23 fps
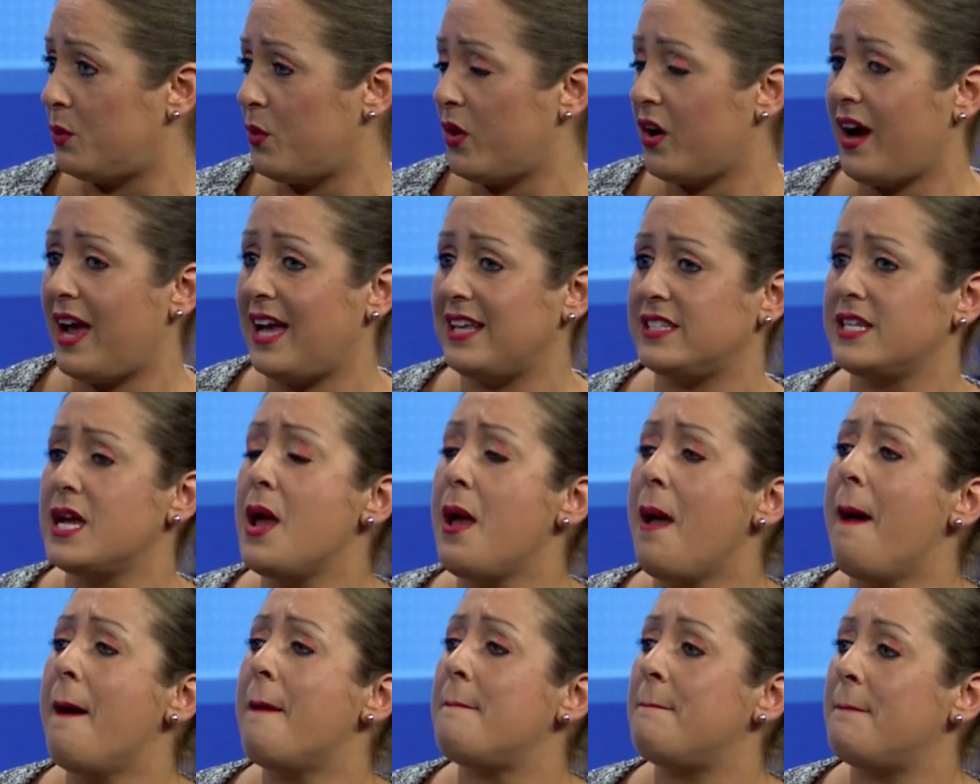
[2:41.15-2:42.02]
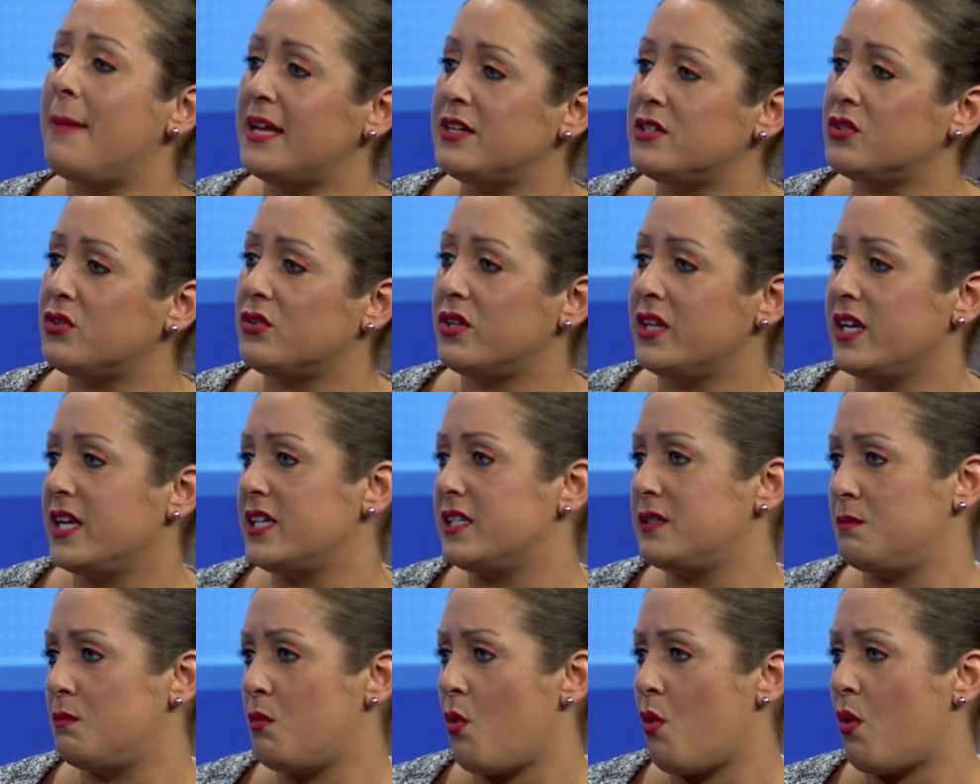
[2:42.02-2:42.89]
Whereas mentoring
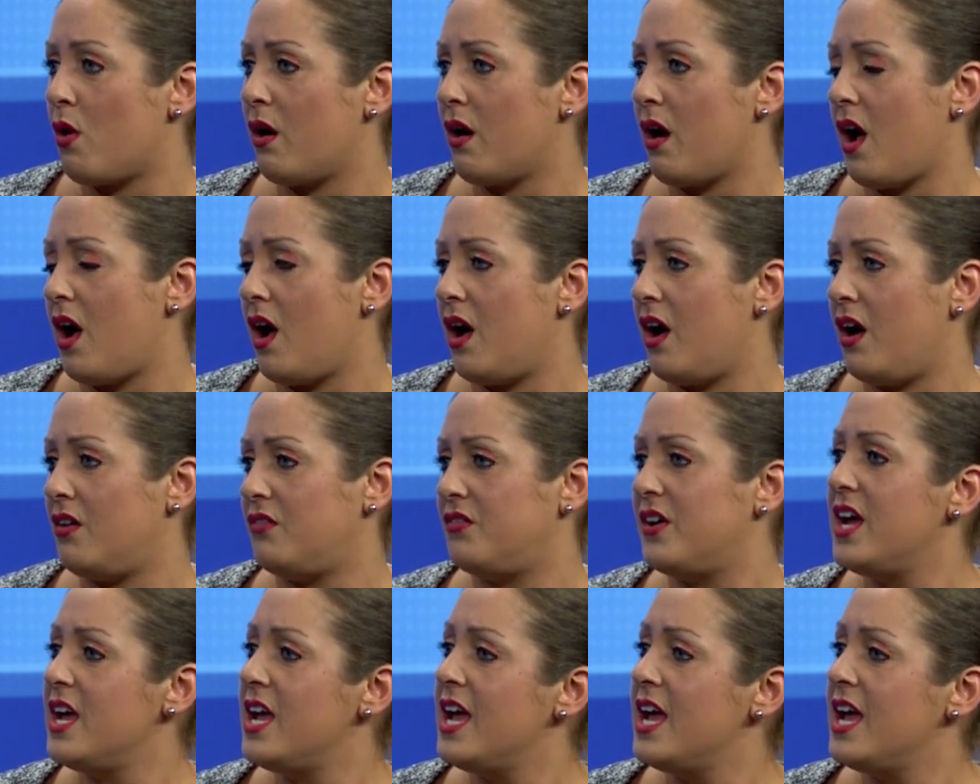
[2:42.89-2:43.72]
is more of